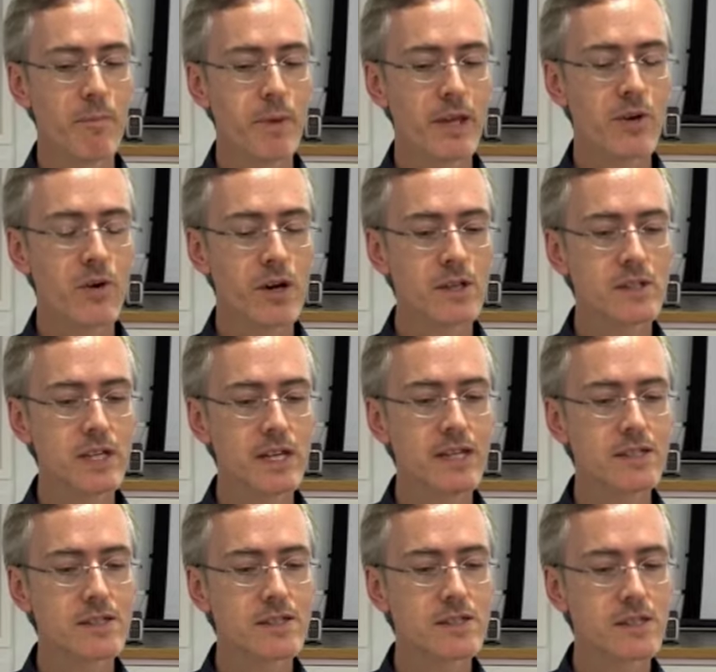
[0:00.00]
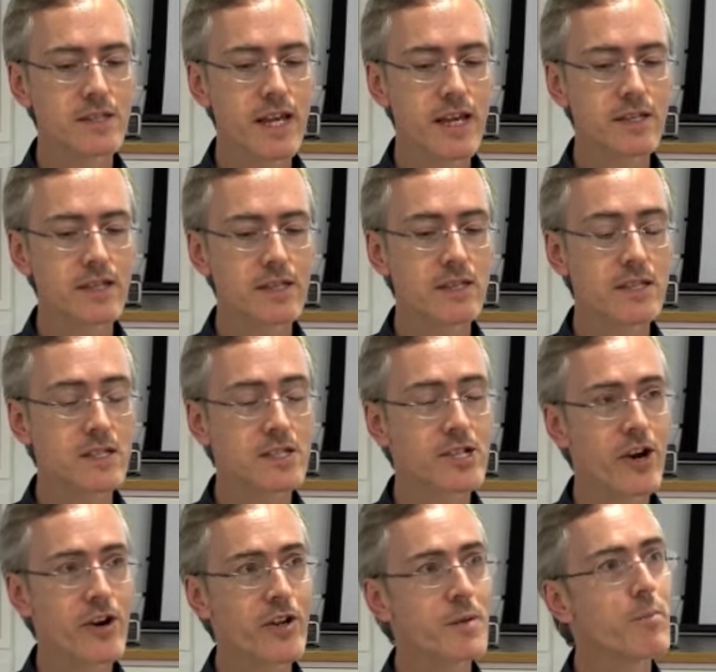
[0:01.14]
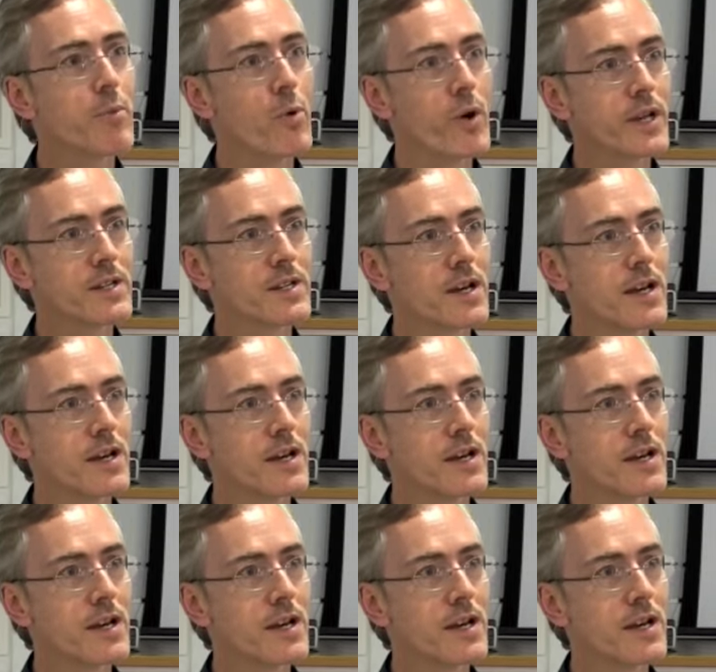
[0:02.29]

because it takes as its starting point